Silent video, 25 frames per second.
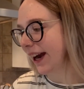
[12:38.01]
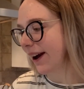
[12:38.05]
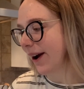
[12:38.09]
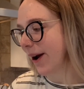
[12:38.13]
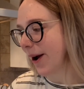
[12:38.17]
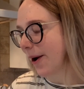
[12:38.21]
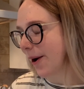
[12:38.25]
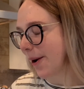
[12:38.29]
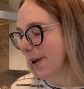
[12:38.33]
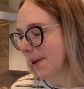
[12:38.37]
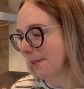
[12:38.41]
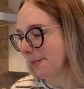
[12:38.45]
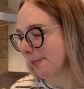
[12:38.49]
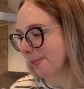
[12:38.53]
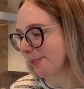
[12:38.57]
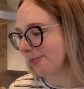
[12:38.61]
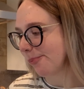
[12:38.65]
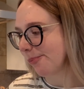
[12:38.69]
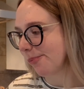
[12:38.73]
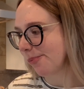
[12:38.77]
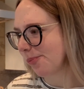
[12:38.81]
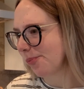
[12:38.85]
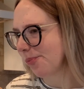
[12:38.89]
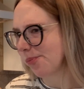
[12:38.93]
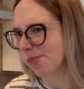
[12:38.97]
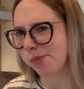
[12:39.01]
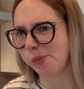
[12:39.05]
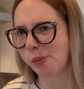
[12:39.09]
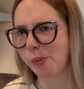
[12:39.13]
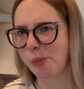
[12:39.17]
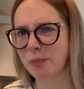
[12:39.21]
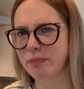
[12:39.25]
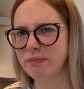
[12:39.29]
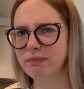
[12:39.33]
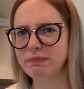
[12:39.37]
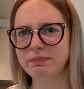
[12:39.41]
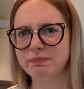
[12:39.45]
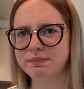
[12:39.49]

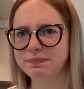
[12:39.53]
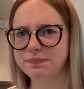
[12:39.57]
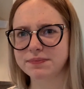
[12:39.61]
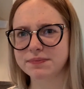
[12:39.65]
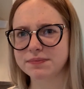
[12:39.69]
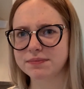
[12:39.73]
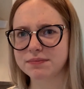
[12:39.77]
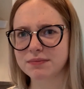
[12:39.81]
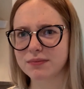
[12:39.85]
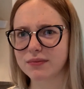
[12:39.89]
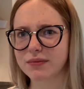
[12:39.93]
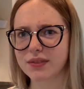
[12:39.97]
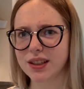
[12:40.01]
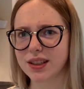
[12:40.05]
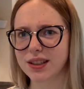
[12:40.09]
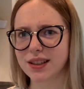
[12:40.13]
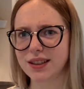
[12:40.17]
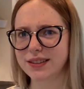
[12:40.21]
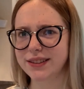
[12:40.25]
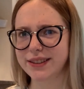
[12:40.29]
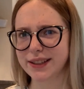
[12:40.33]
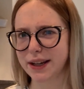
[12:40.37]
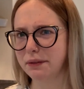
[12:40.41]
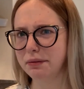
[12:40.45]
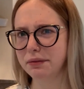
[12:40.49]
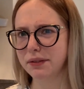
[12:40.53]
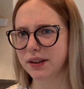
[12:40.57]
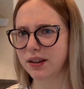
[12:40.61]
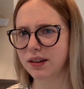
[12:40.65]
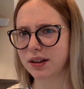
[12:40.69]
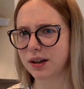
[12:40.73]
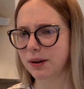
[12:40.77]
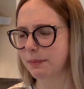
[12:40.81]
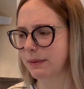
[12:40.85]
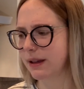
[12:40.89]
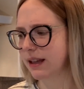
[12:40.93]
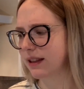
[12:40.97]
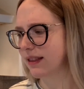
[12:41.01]
Definitely
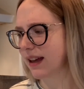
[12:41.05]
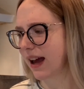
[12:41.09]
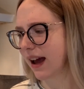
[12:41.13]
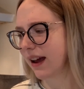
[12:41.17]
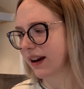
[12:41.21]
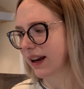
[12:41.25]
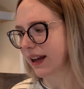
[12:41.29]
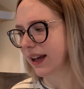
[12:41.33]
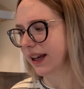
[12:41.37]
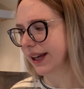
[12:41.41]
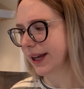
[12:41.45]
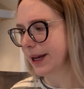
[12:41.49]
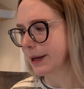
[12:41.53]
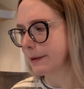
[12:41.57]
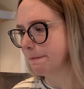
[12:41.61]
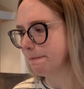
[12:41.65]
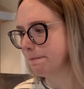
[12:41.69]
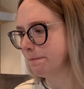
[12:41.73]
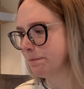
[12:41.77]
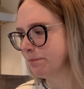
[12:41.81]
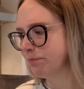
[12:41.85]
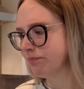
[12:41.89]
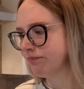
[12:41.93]
gonna make that again.